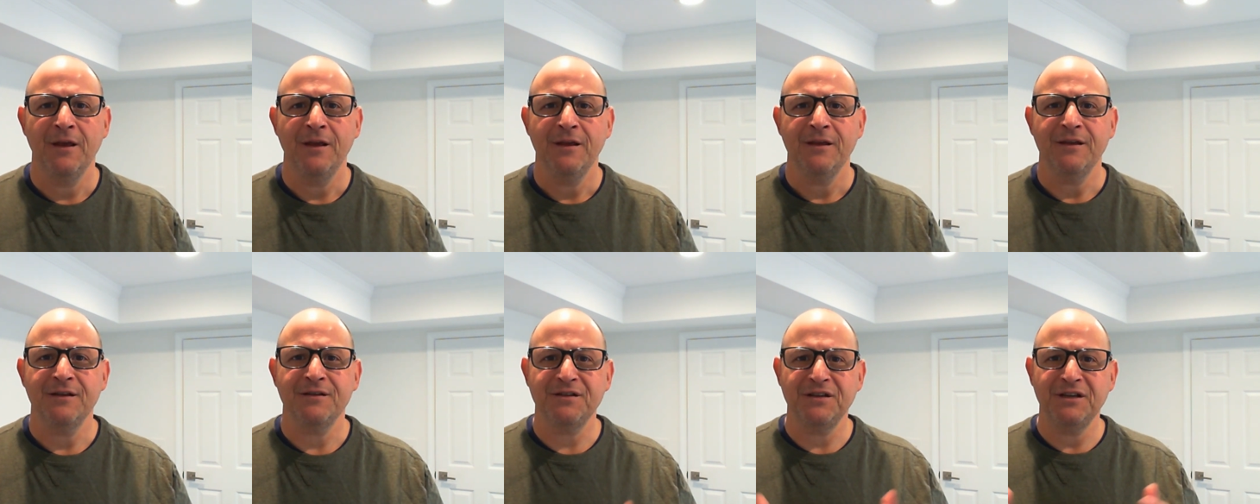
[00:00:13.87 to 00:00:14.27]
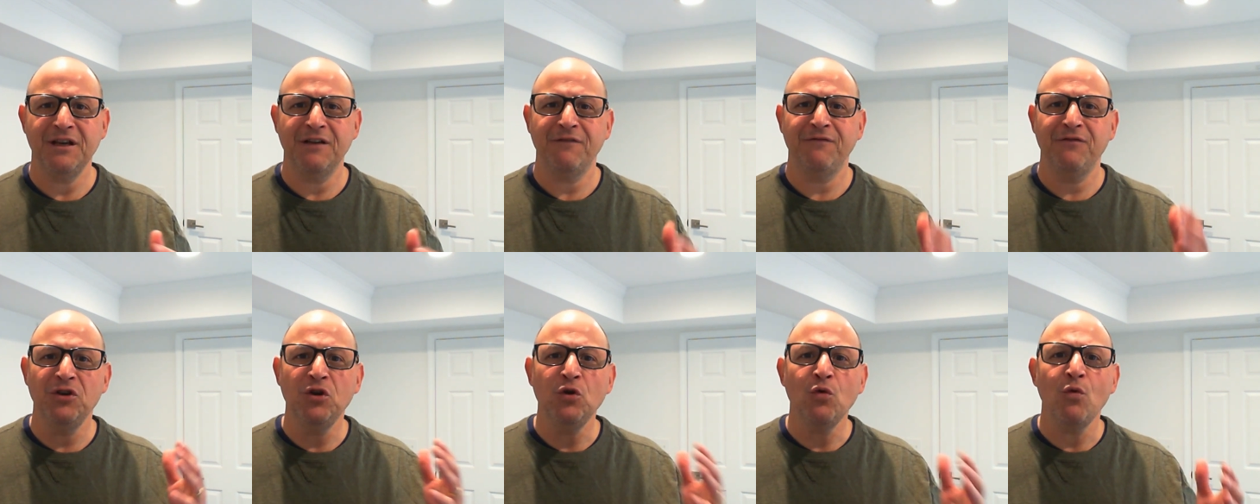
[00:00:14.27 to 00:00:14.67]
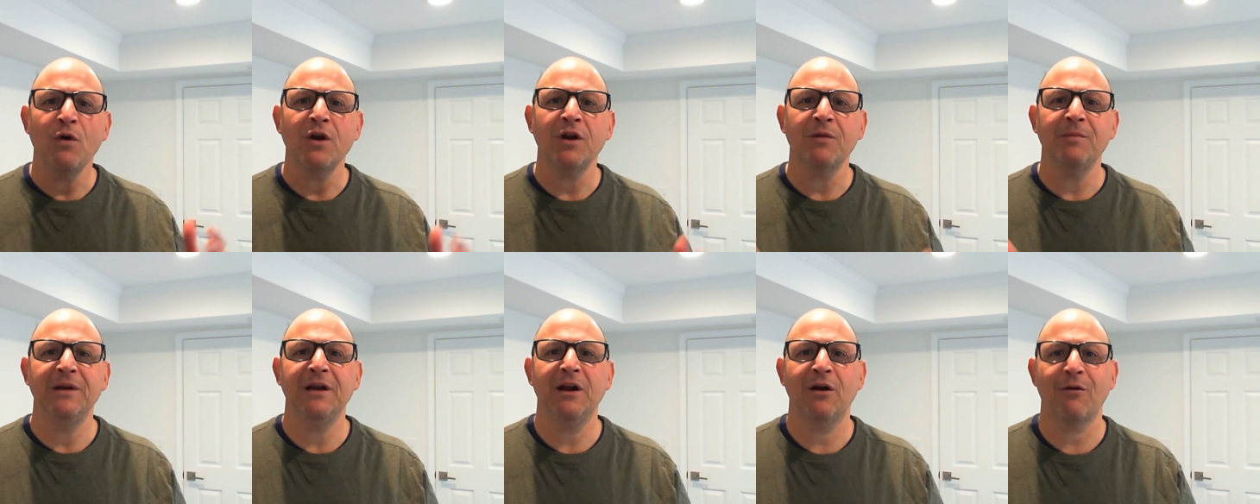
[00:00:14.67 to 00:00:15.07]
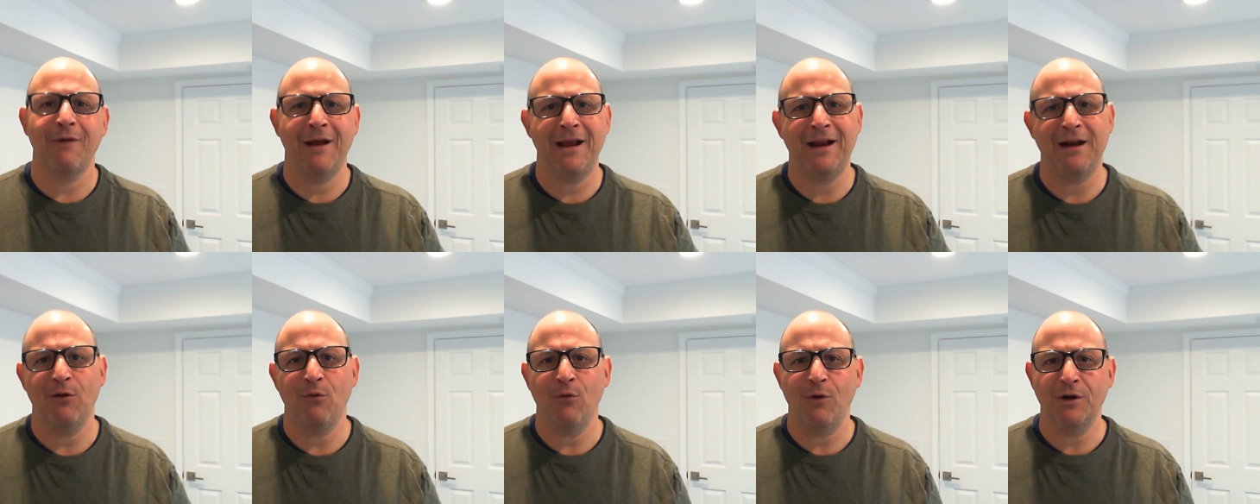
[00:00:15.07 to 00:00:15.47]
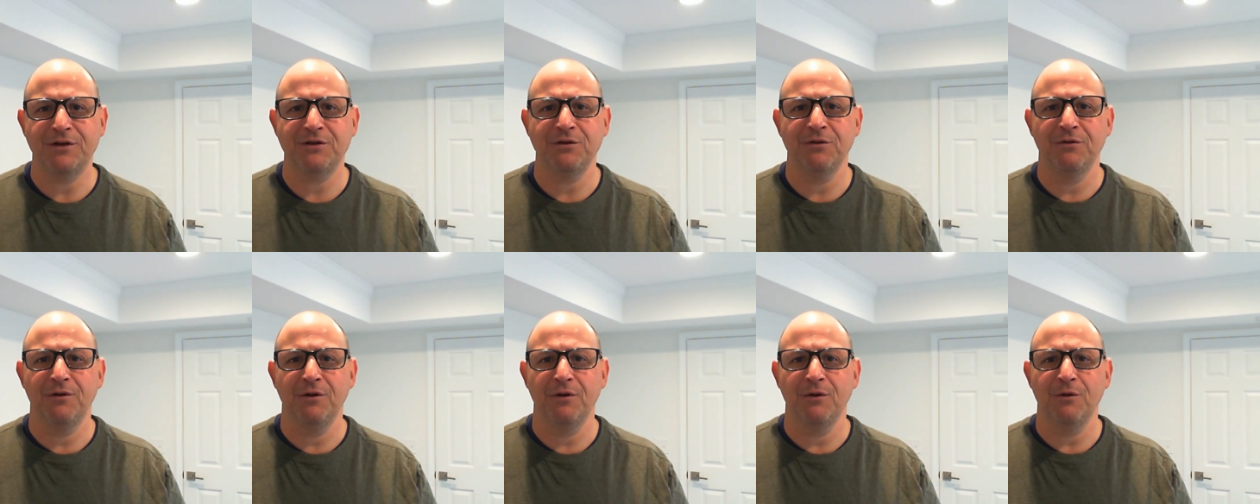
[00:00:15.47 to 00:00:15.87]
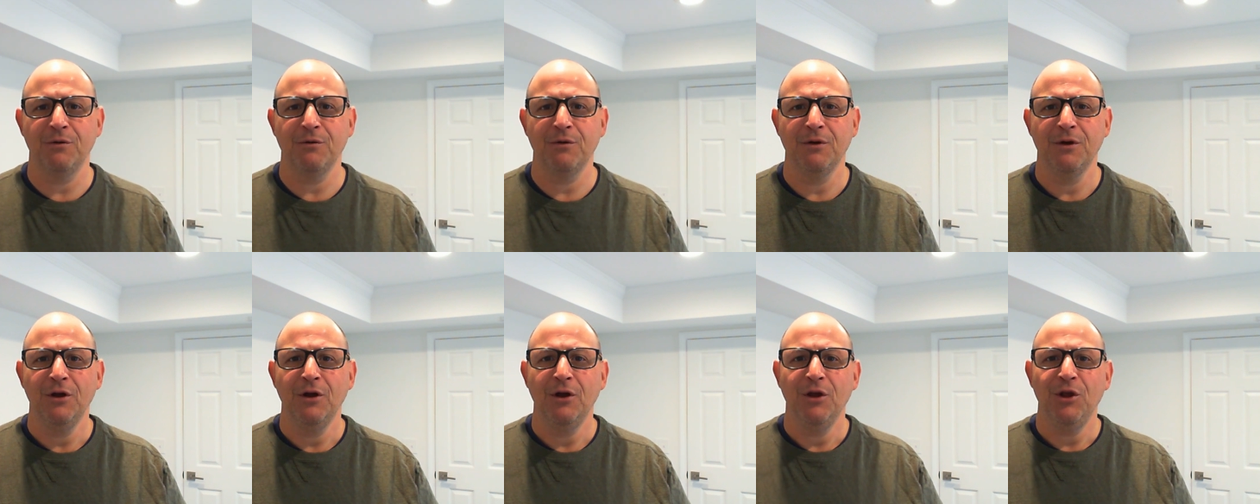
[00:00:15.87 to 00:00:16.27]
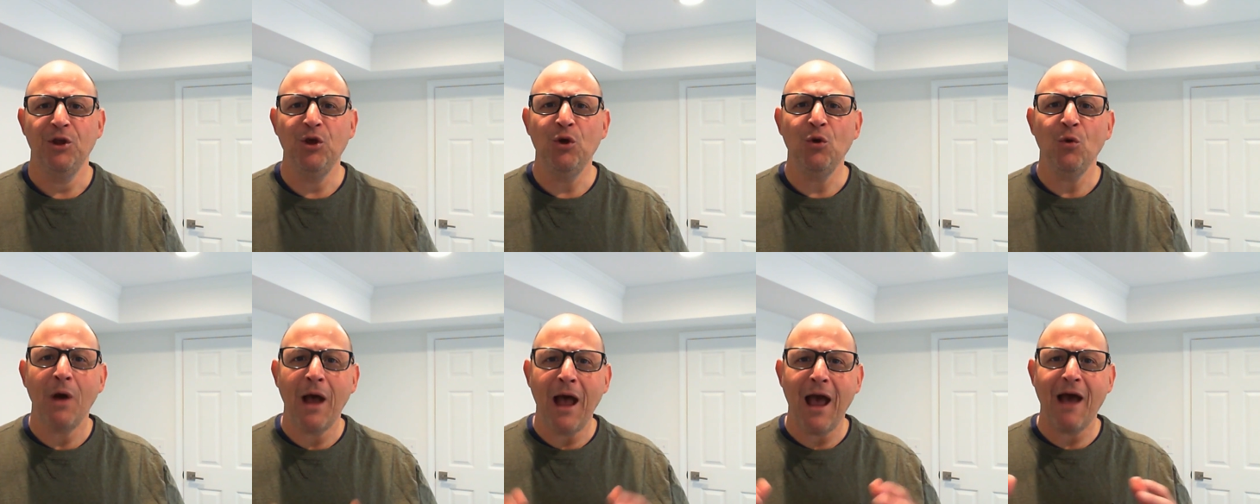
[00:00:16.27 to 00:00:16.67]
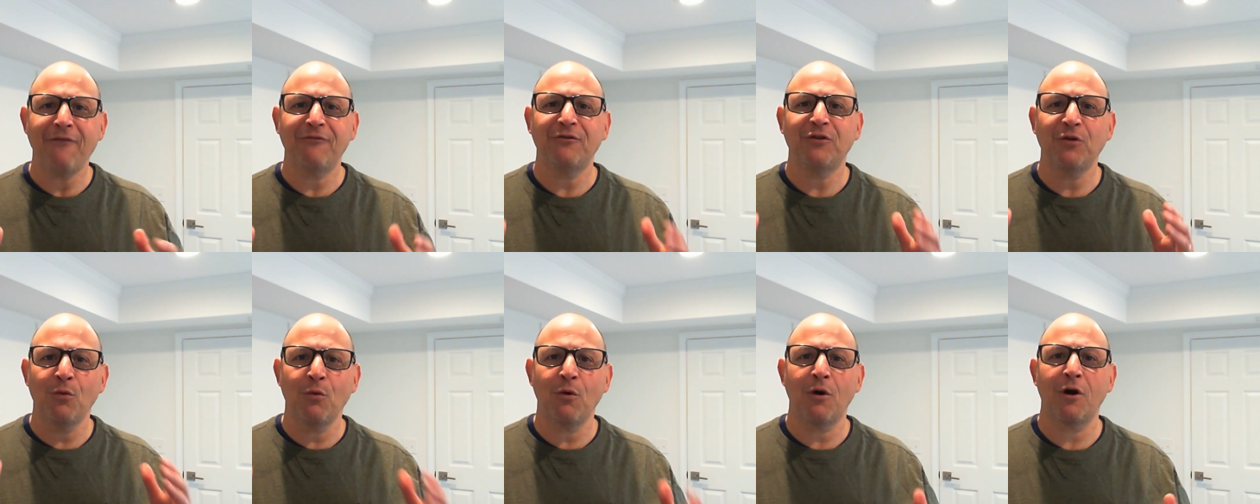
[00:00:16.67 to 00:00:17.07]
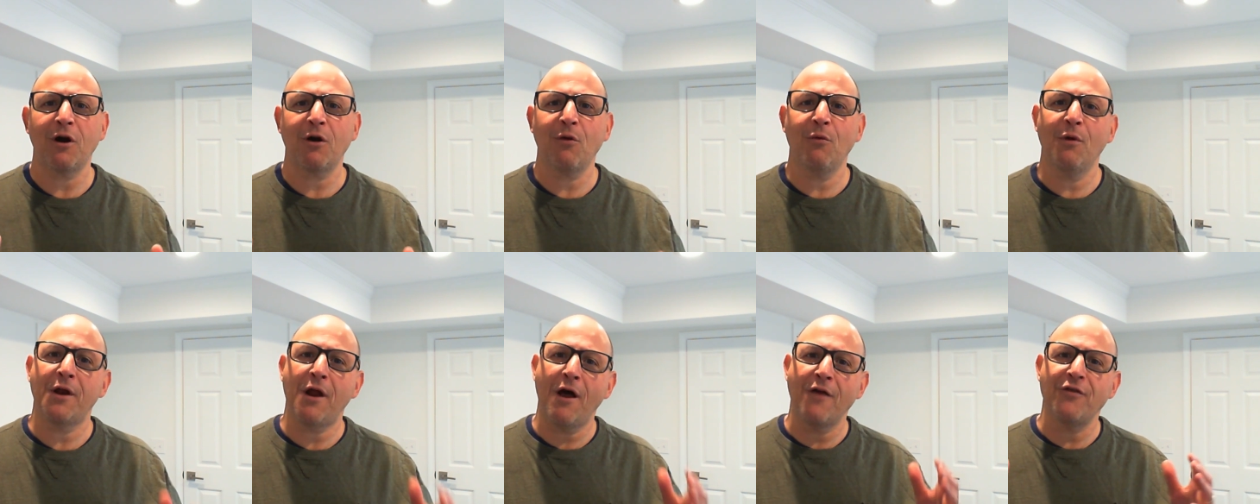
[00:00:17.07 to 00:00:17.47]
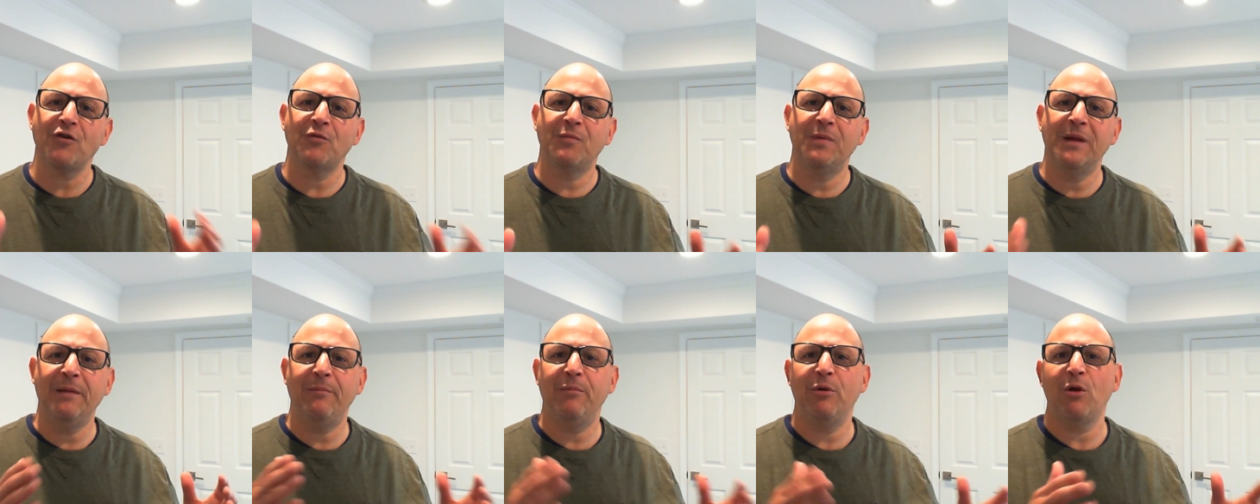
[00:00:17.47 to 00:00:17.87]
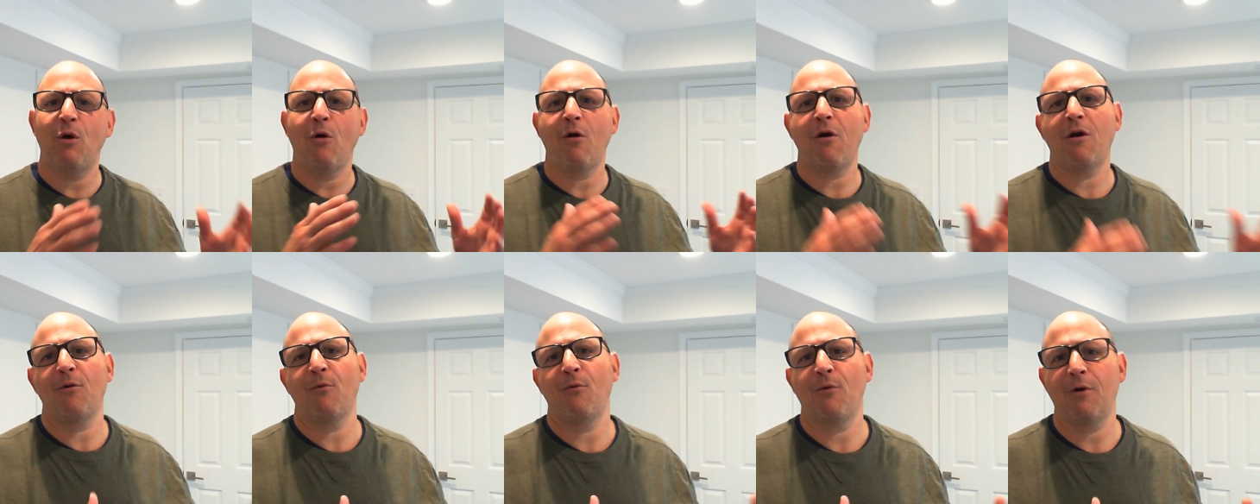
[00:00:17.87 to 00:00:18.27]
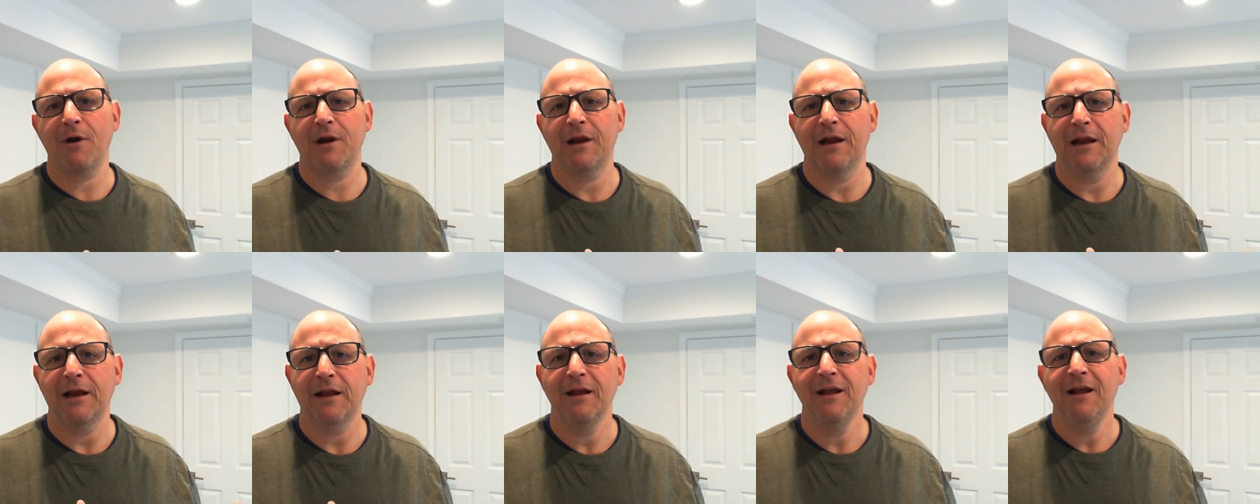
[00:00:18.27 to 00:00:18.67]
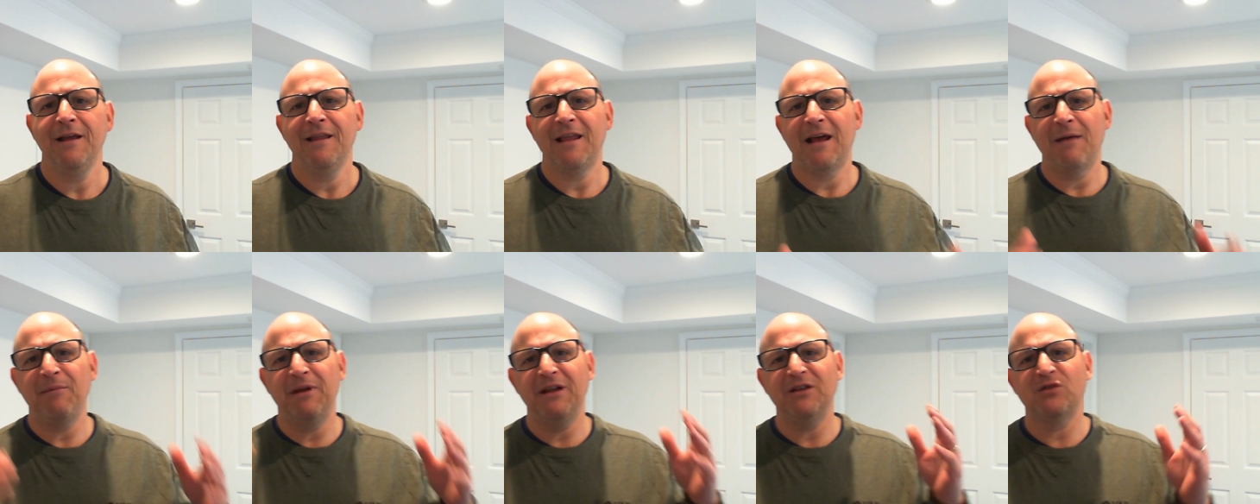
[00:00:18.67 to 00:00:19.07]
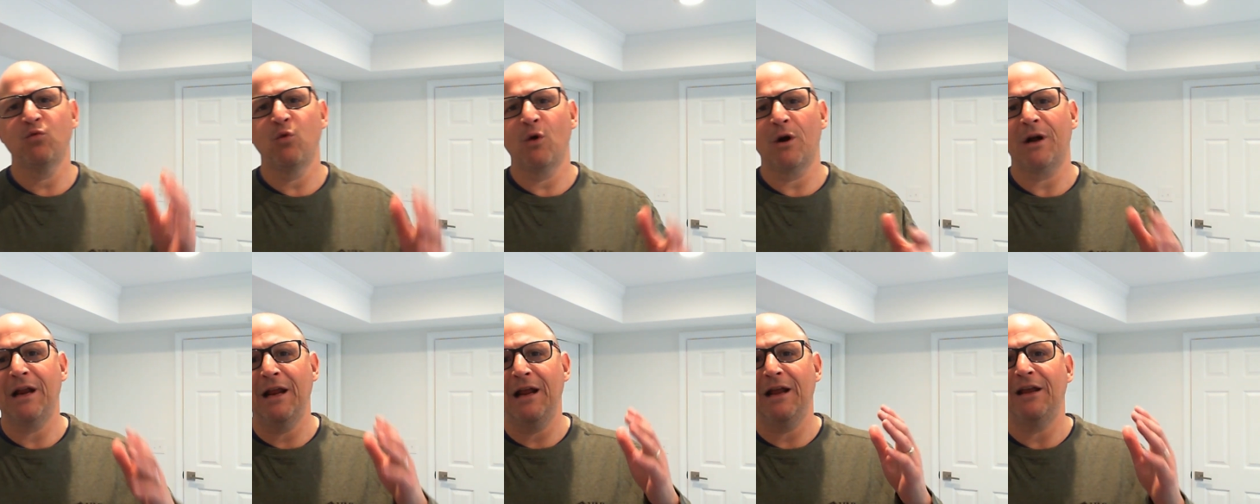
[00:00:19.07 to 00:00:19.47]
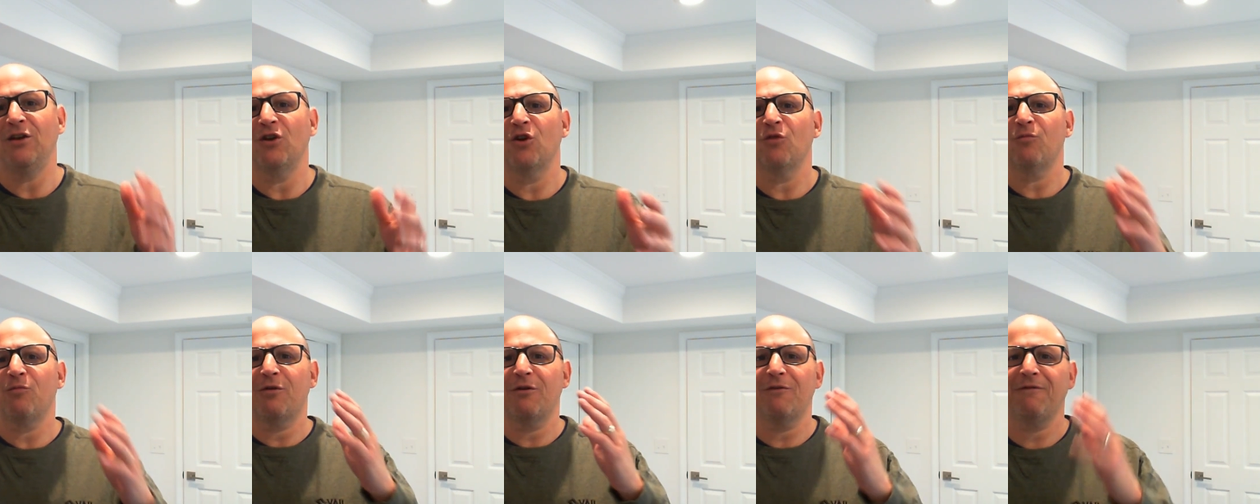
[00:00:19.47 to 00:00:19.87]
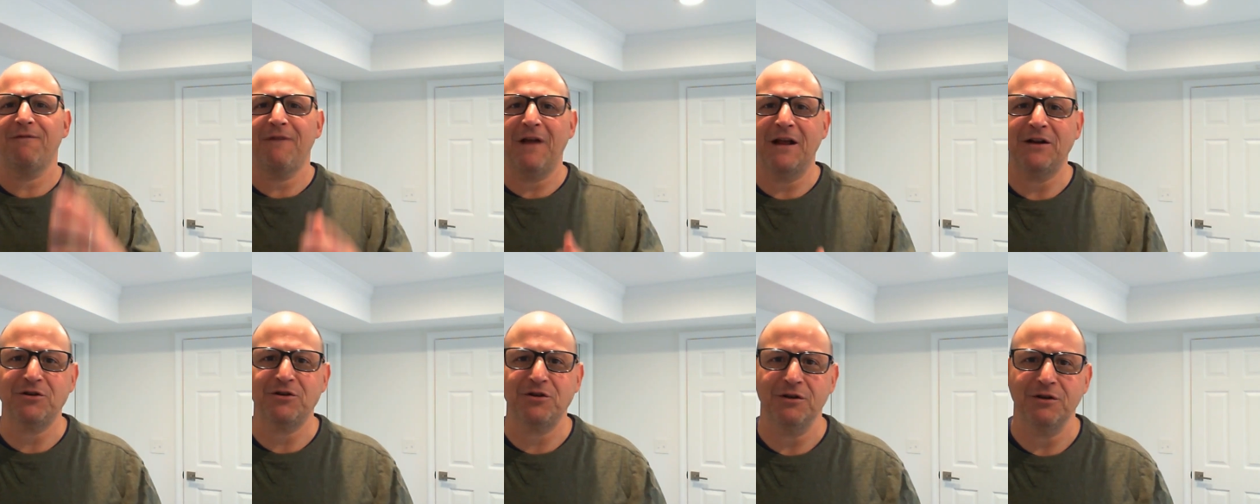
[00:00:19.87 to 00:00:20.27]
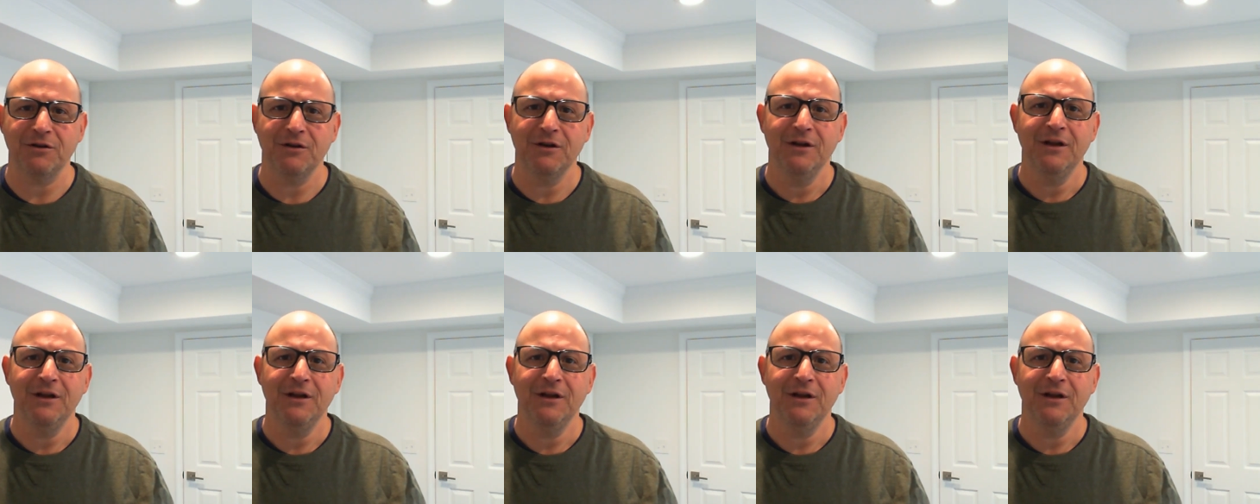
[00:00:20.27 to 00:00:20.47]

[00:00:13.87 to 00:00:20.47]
You see, if you want to be great at what you do, you have to work when other people aren't working. That means working at your profession.